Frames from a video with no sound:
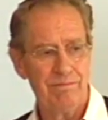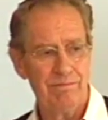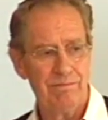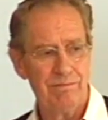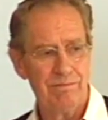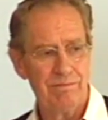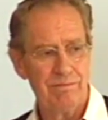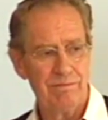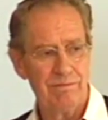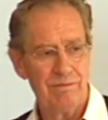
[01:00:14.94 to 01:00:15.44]

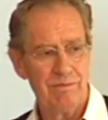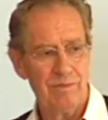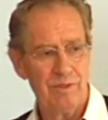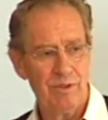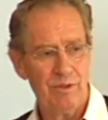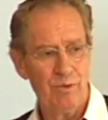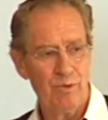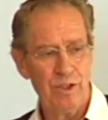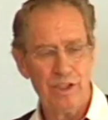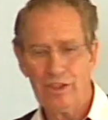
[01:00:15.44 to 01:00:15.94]
We
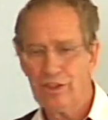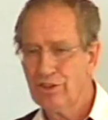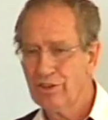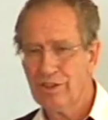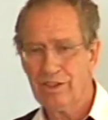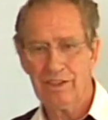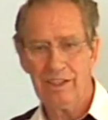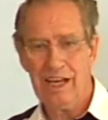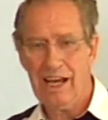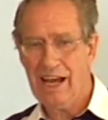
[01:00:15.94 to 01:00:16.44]
shouldn't
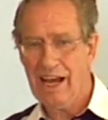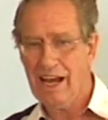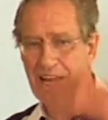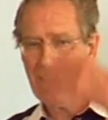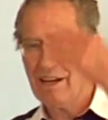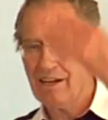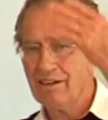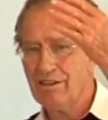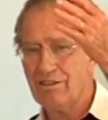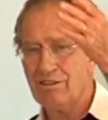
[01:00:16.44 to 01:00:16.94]
hanker to
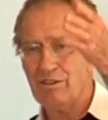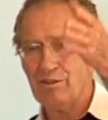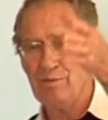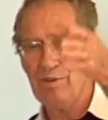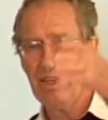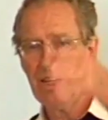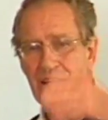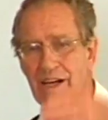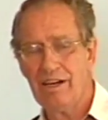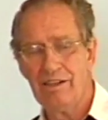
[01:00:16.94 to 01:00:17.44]
be out
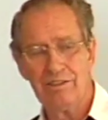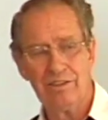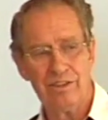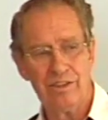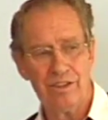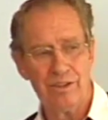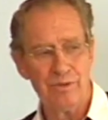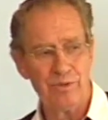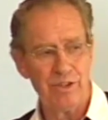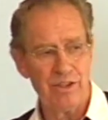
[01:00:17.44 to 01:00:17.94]
there with the
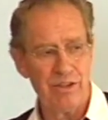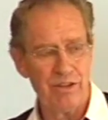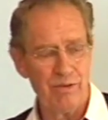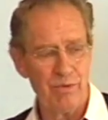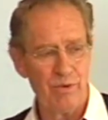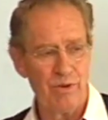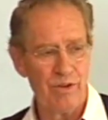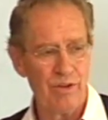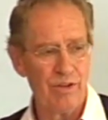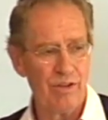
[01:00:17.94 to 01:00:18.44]
world.
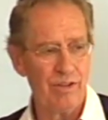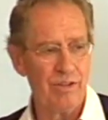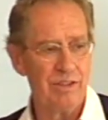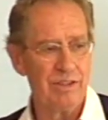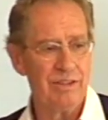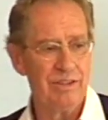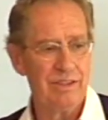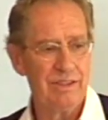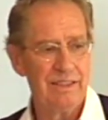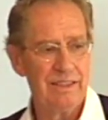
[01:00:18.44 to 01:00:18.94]

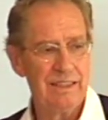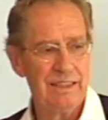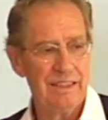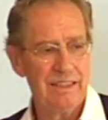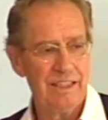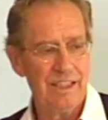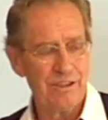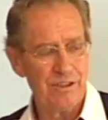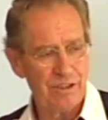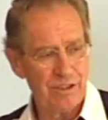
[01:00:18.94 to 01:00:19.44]
That's the
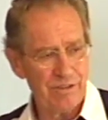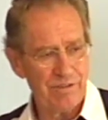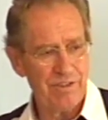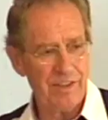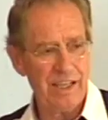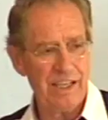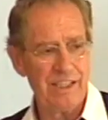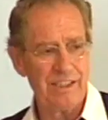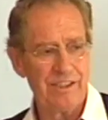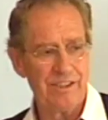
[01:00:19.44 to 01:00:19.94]
flesh.
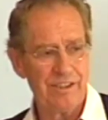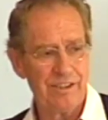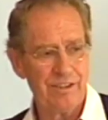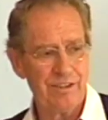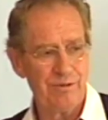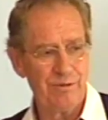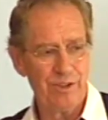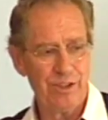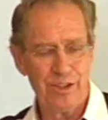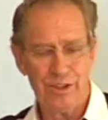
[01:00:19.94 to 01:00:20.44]
We just
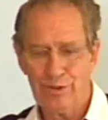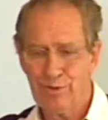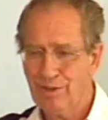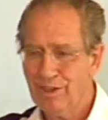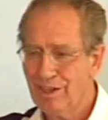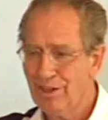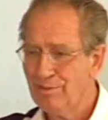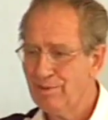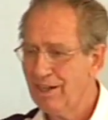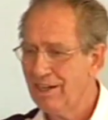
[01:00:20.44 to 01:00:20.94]
read about it.
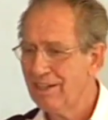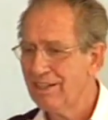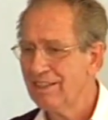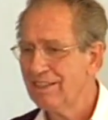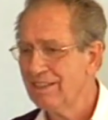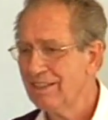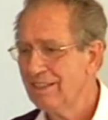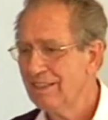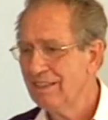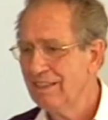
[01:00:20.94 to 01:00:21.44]

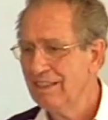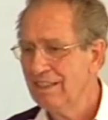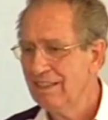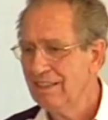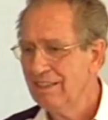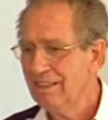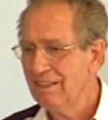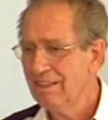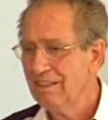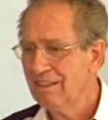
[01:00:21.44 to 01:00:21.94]

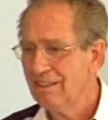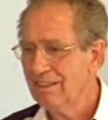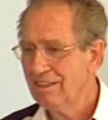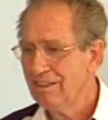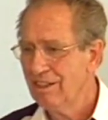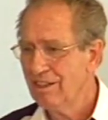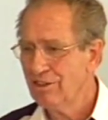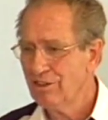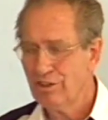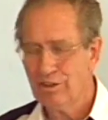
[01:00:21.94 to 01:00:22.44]
That should be
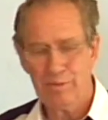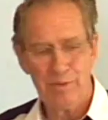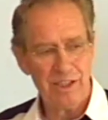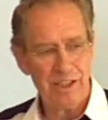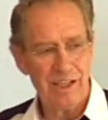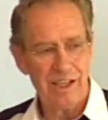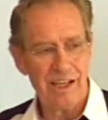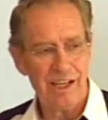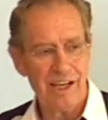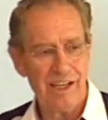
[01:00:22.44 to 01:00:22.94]
the last
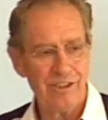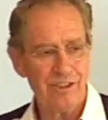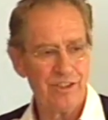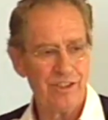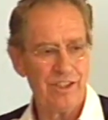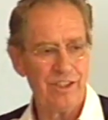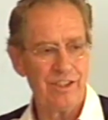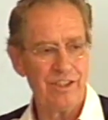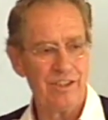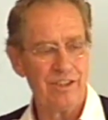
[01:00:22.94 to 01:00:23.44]
thing on the
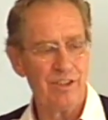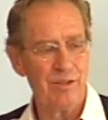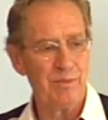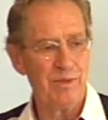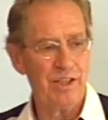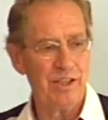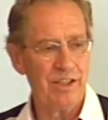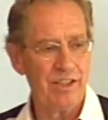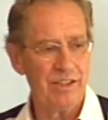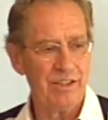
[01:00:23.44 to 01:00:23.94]
mind of the
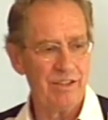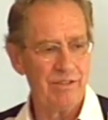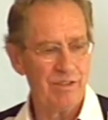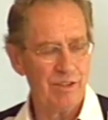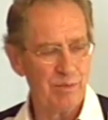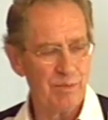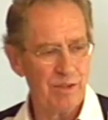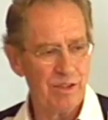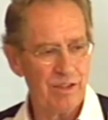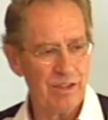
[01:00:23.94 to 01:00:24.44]
believer
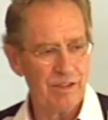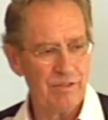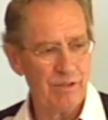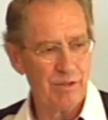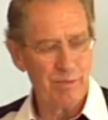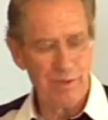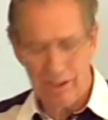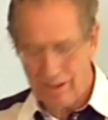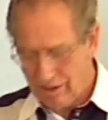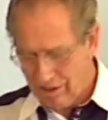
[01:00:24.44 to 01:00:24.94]
because
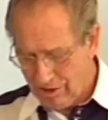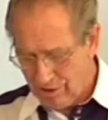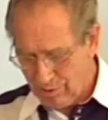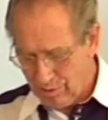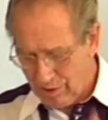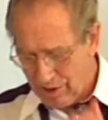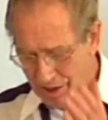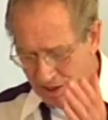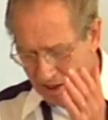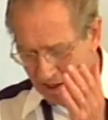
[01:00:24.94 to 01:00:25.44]
we have
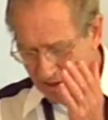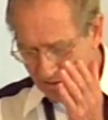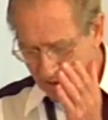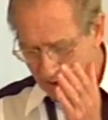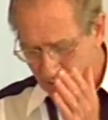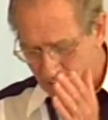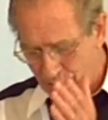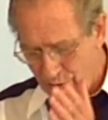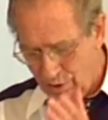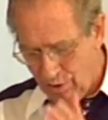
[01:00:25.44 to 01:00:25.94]
a
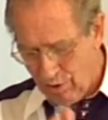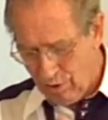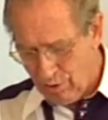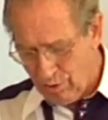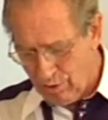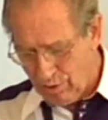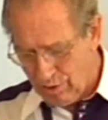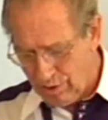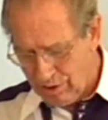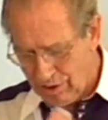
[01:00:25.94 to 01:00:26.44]
whole
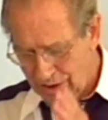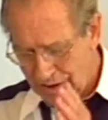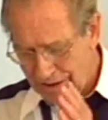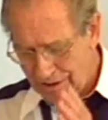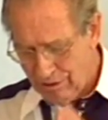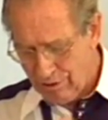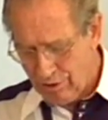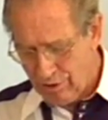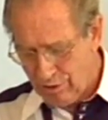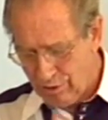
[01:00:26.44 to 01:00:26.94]
new
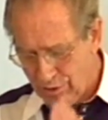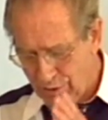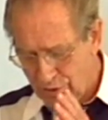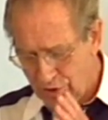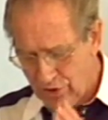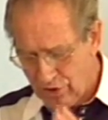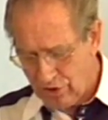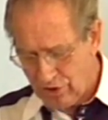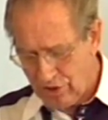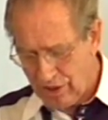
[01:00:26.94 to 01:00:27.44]
set
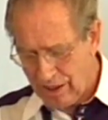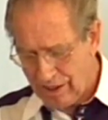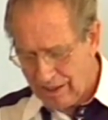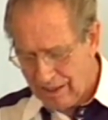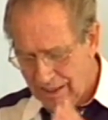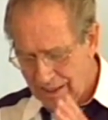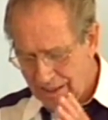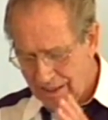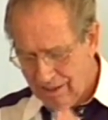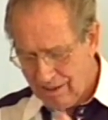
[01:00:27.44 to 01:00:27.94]
of
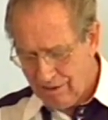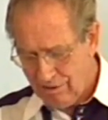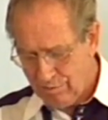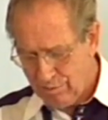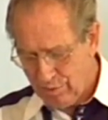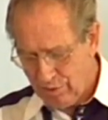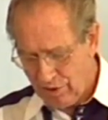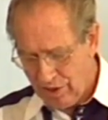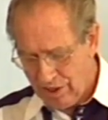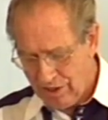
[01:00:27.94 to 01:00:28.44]

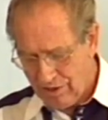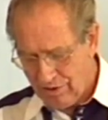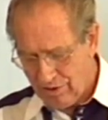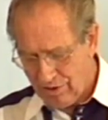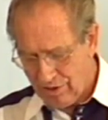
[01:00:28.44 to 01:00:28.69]
priorities.